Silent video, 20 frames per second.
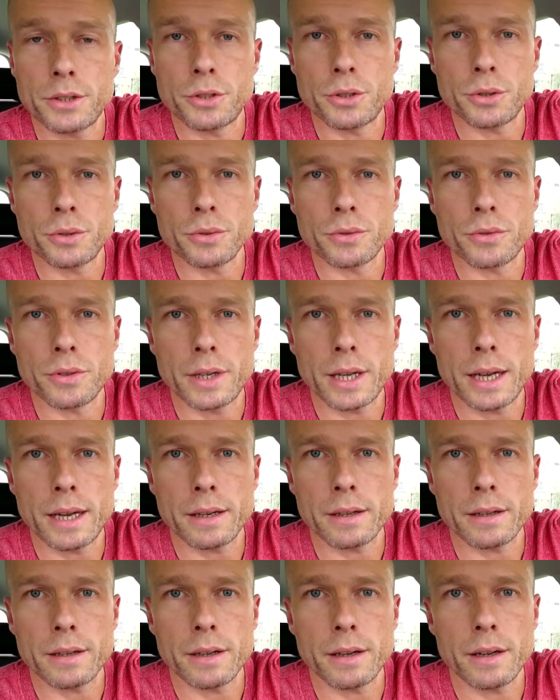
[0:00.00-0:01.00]
tuned for
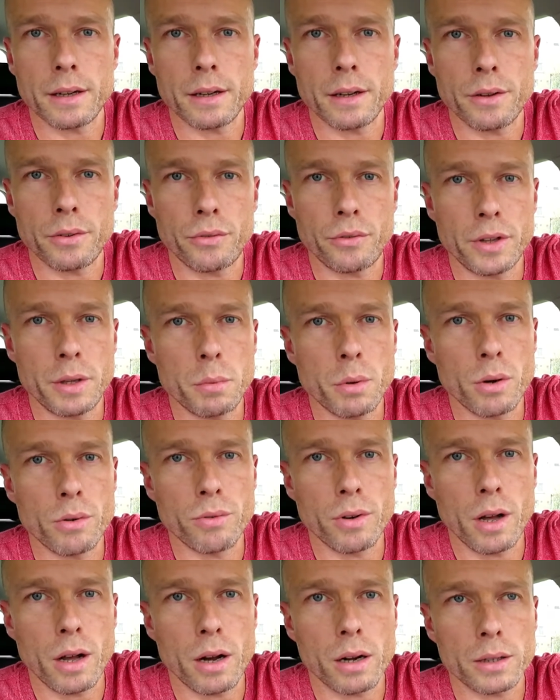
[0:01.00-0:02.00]
that FIBO
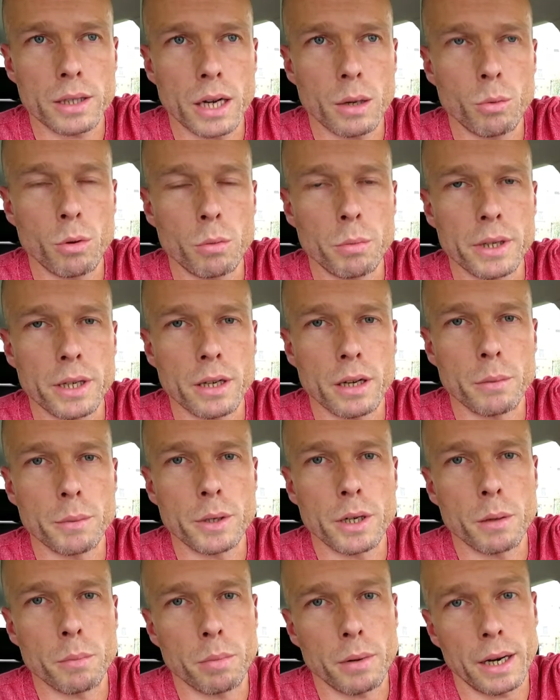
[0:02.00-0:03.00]
vlog that will be
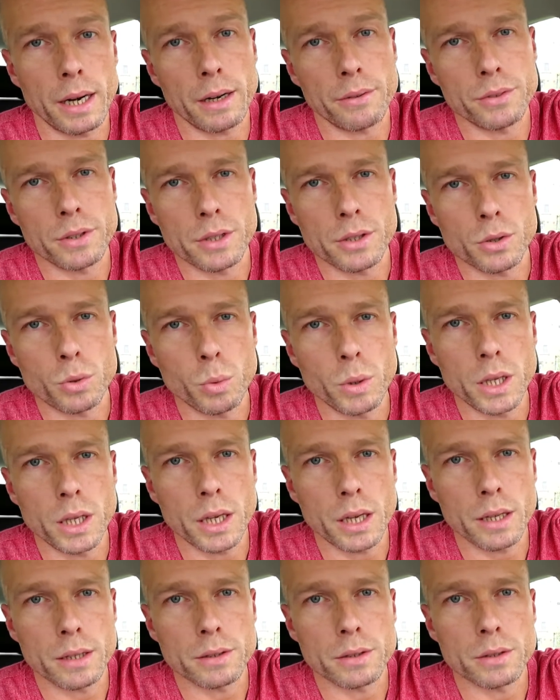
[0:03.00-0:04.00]
coming up after this
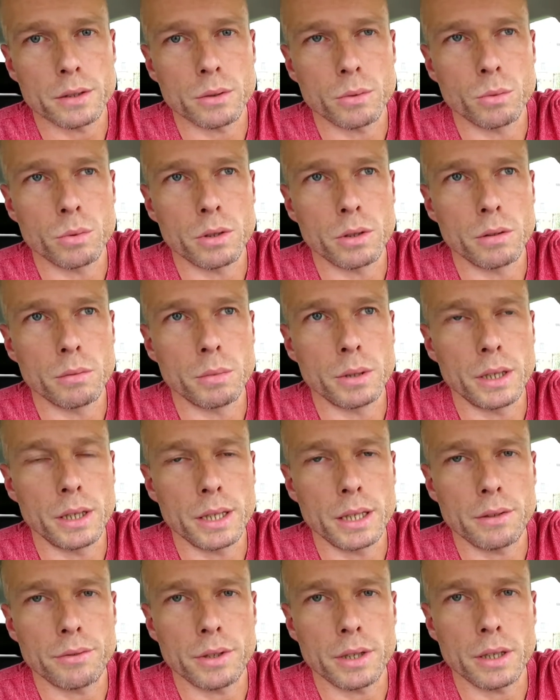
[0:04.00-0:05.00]
weekend. We'll be
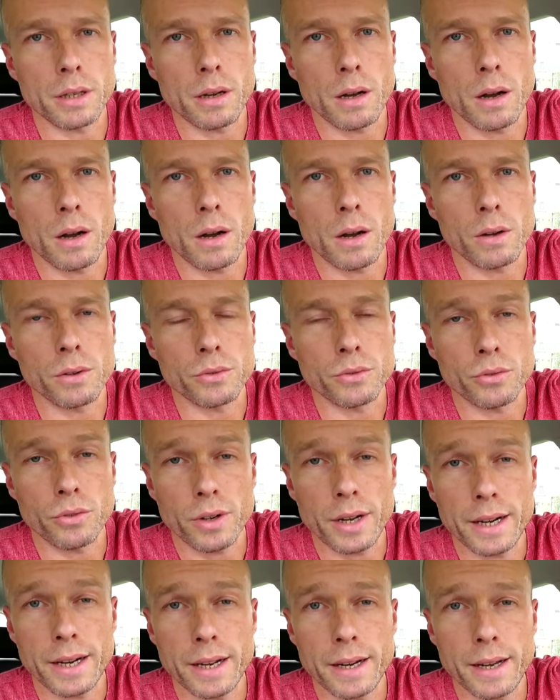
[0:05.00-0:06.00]
leaving on
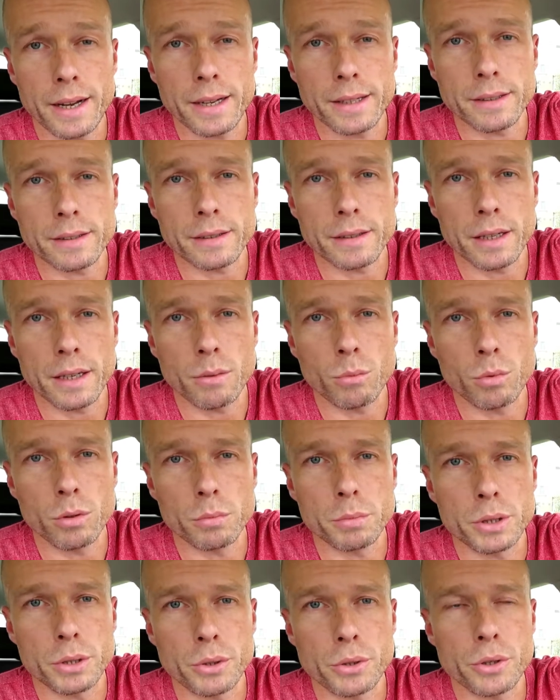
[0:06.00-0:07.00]
Friday night and
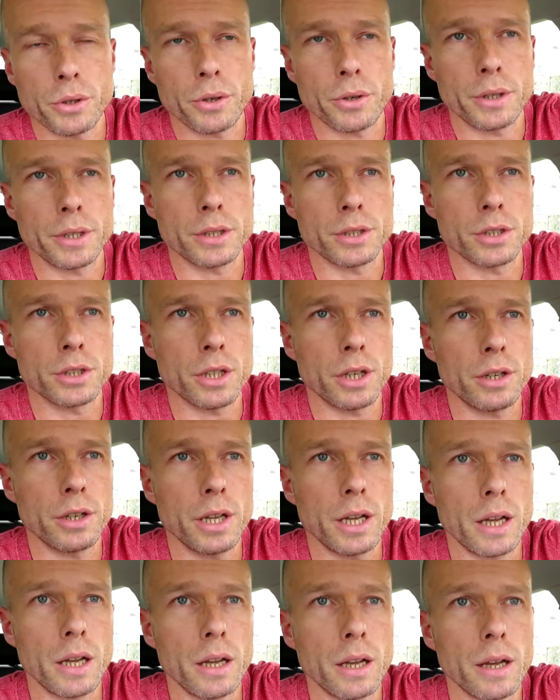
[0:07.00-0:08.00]
we'll be returning
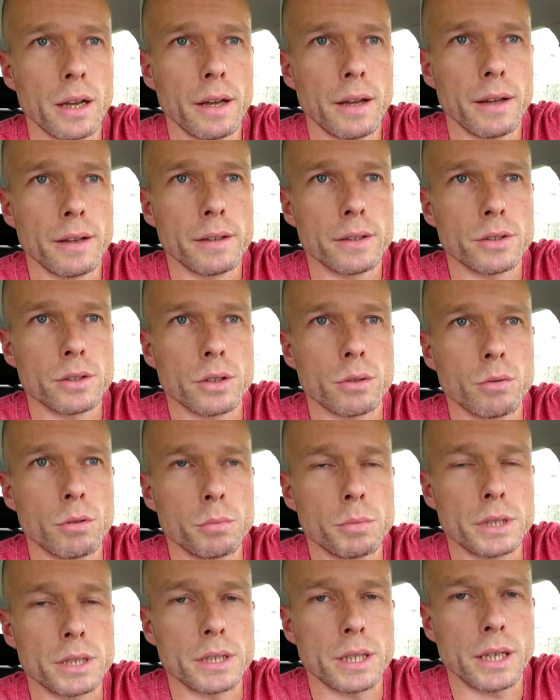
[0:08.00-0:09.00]
Sunday. So
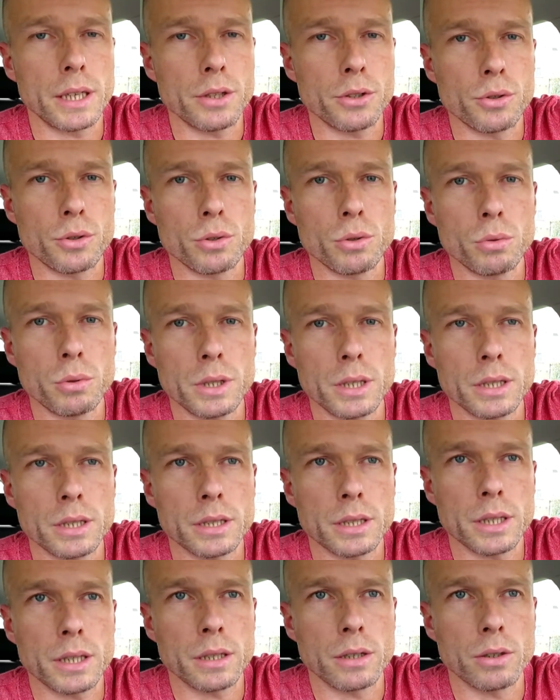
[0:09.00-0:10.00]
we'll be staying 2
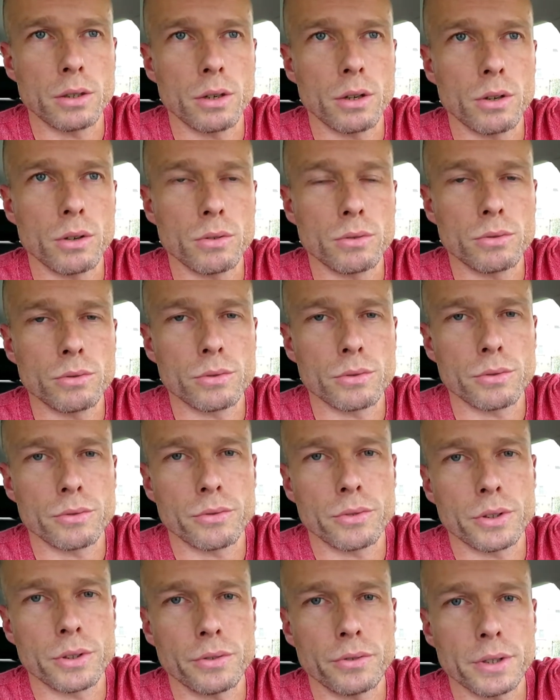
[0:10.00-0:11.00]
weeks in Cologne
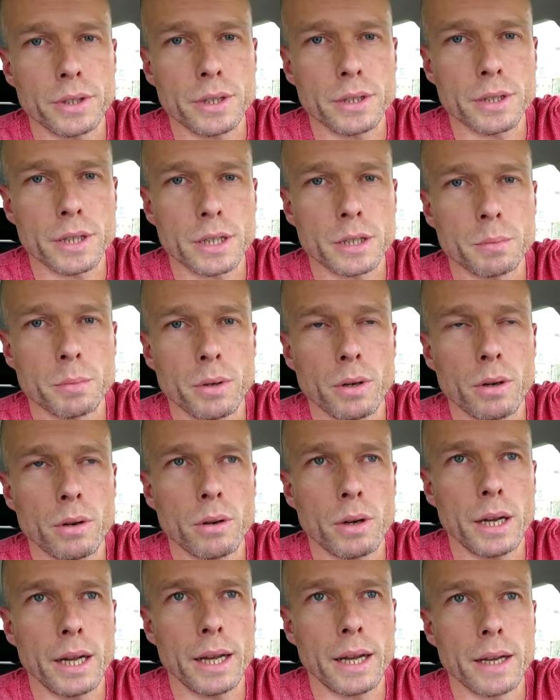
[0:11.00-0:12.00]
for the Fitness
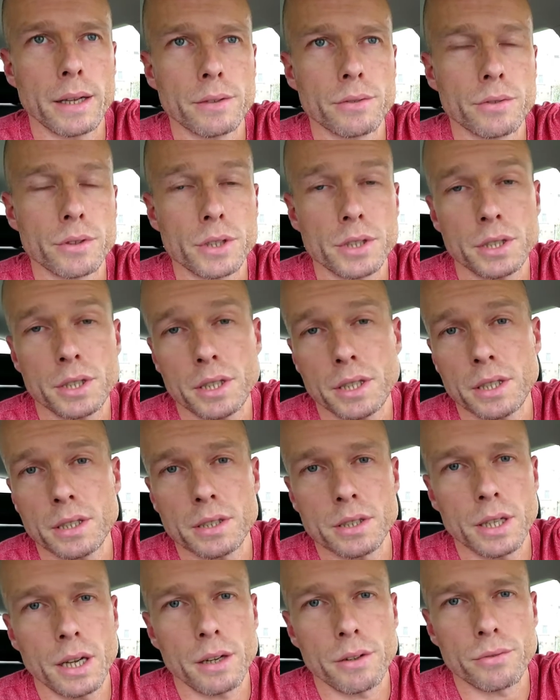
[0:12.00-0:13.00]
Expo and for the city
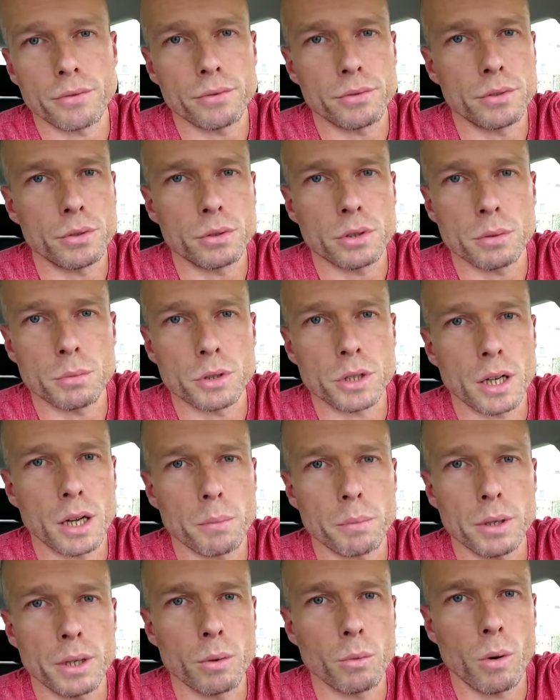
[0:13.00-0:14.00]
itself. Do some
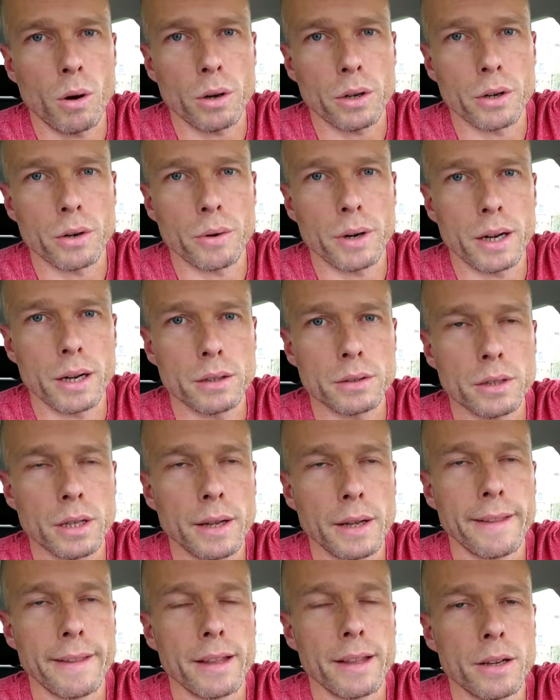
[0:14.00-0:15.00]
shopping, walking around.
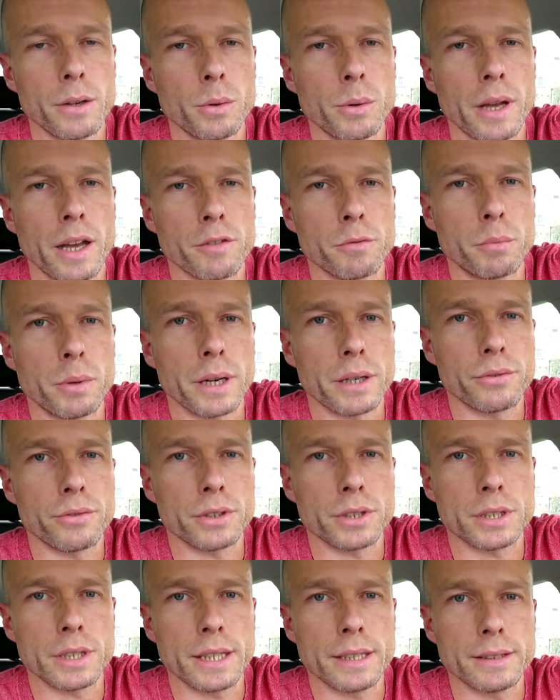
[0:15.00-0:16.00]
We have
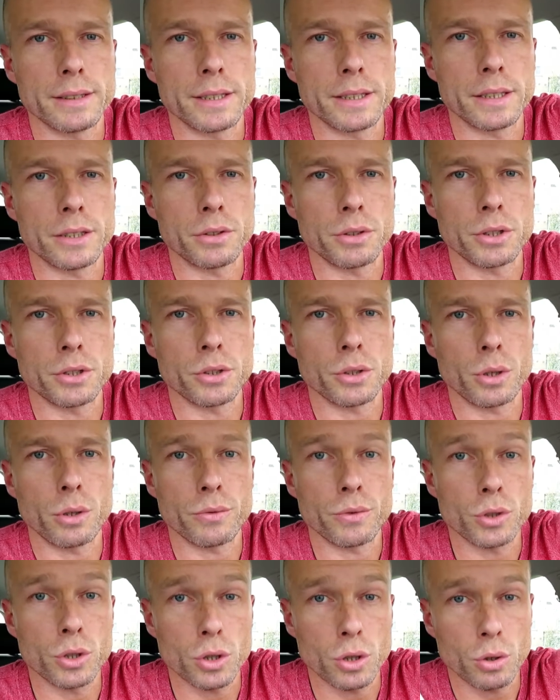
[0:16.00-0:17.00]
breakfast and dinner
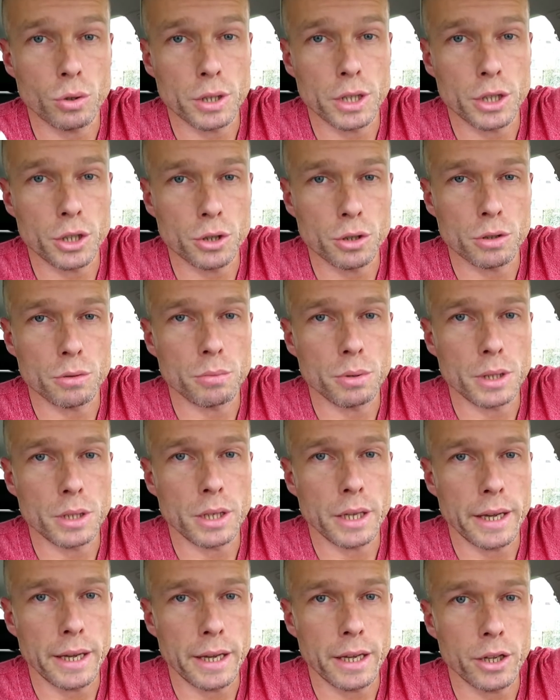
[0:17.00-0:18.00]
reserved, so it should
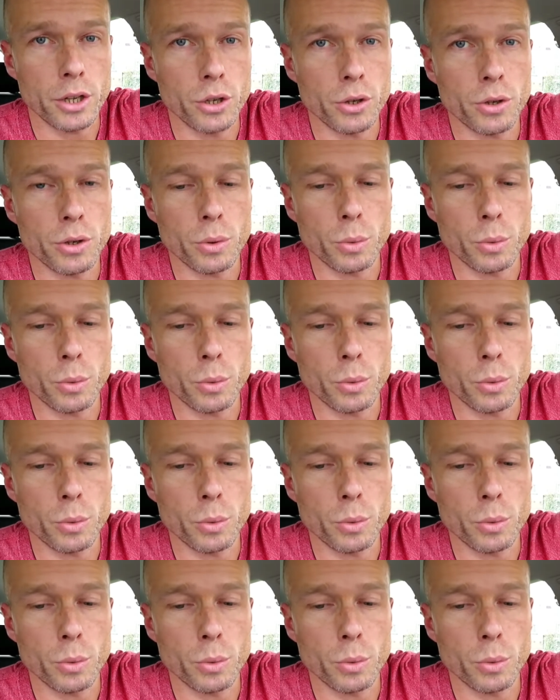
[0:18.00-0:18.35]
be a good